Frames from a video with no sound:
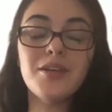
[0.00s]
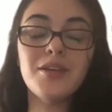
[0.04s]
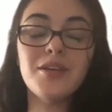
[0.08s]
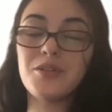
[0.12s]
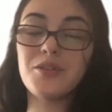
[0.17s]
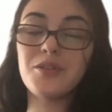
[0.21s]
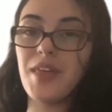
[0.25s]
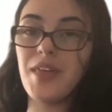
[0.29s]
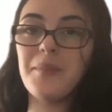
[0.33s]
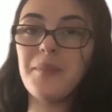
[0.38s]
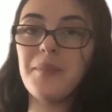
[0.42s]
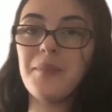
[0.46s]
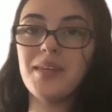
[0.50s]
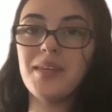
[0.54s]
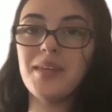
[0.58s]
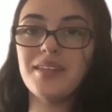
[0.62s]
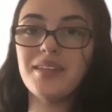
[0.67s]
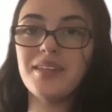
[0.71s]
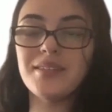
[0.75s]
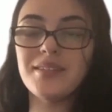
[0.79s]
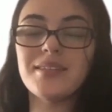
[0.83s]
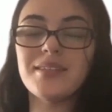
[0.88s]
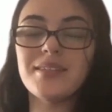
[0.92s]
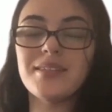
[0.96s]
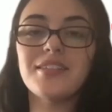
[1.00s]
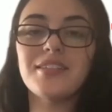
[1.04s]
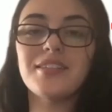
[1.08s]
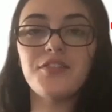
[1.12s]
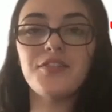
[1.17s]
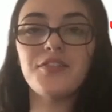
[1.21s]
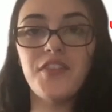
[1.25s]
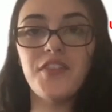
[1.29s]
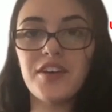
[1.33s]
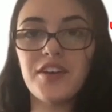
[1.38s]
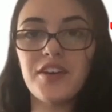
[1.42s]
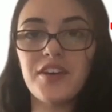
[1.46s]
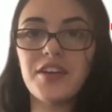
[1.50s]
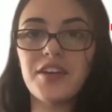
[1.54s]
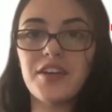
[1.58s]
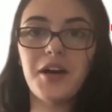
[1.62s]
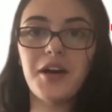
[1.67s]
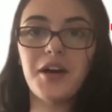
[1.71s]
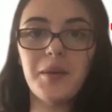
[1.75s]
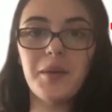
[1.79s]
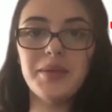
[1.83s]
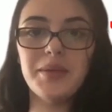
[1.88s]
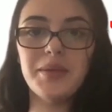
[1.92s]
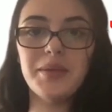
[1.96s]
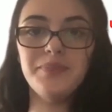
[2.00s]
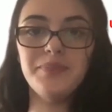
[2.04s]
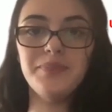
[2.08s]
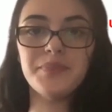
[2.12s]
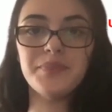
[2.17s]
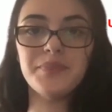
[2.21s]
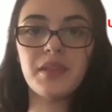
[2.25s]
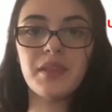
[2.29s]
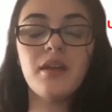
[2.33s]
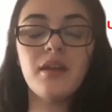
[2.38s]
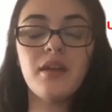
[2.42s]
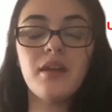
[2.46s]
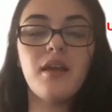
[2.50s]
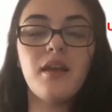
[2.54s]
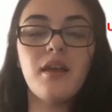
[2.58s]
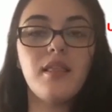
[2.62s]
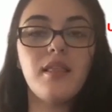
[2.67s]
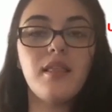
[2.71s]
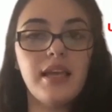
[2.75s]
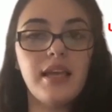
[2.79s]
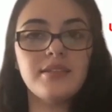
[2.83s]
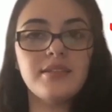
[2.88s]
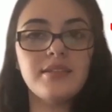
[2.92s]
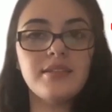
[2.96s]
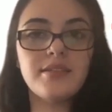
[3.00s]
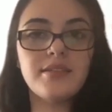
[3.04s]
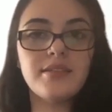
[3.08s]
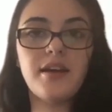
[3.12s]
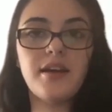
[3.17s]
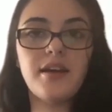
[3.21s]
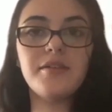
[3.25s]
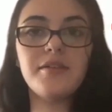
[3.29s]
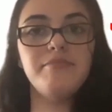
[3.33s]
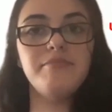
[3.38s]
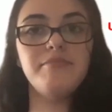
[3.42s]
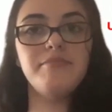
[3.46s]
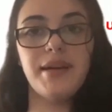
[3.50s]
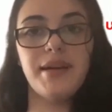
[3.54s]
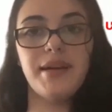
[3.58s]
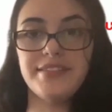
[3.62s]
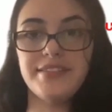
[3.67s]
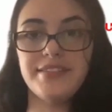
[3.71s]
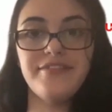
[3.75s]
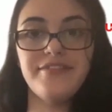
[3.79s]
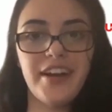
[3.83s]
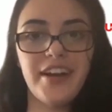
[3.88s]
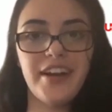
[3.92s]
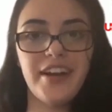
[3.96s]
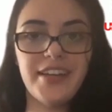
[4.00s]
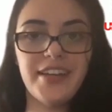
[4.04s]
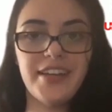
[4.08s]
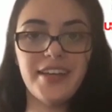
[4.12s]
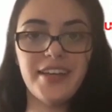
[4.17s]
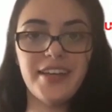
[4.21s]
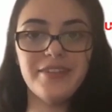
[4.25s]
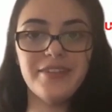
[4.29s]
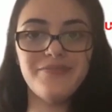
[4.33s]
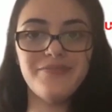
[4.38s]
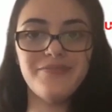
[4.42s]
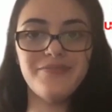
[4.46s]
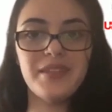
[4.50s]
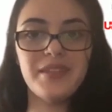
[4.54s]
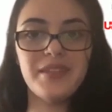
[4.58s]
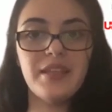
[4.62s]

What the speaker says: So that means it's very common. Let's start by defining it.